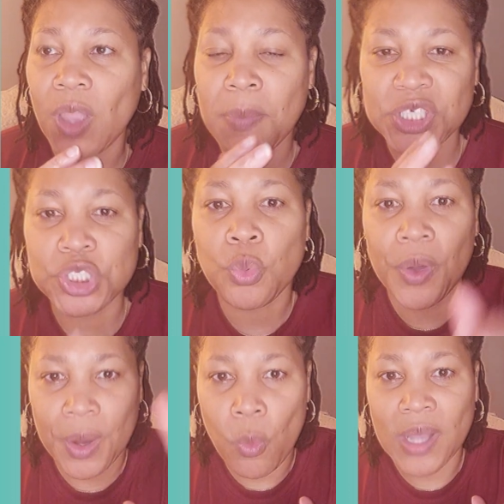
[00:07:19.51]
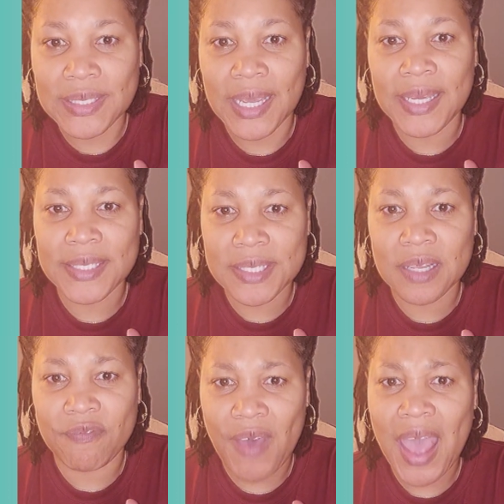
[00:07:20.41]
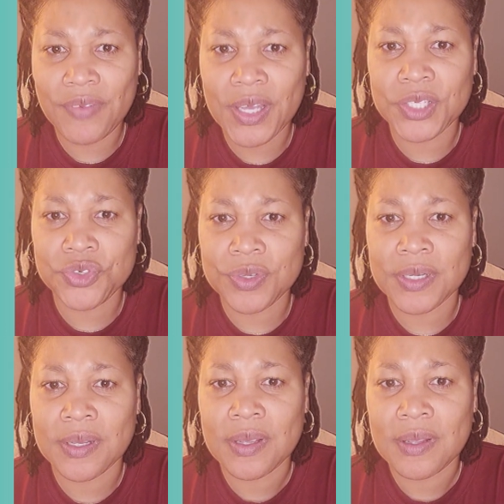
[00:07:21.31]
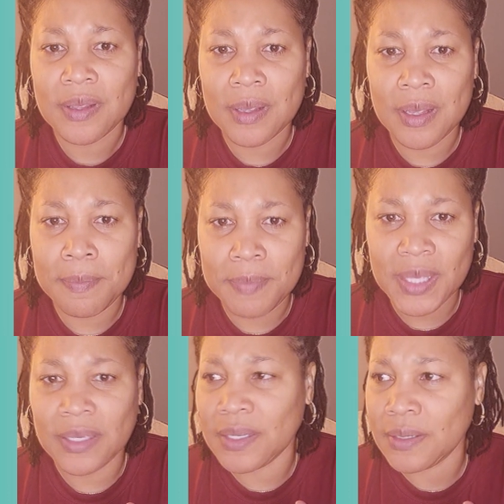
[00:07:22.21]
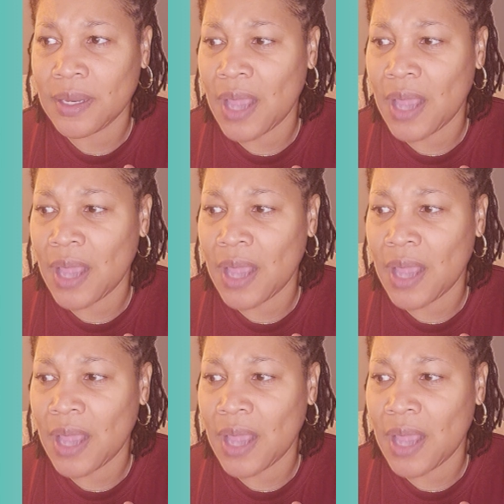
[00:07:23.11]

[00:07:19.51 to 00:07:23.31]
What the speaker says: but you want to one day get to the $500 million